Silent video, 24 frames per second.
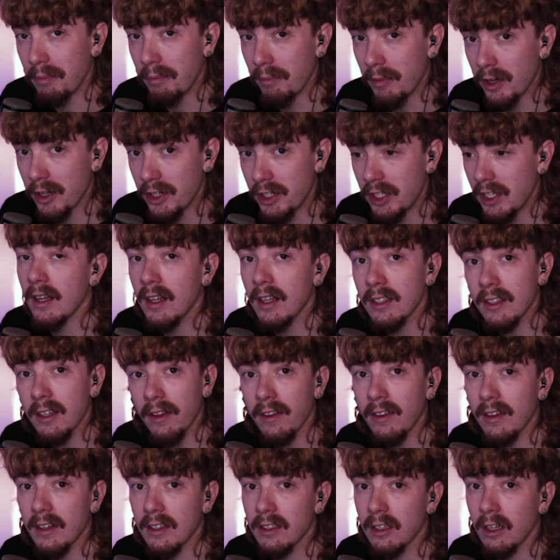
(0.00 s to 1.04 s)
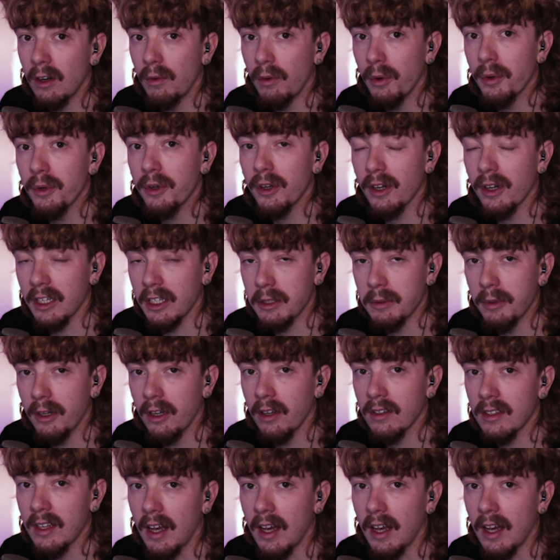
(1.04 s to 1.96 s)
mushy. It's nothing that's going to ruin your experience.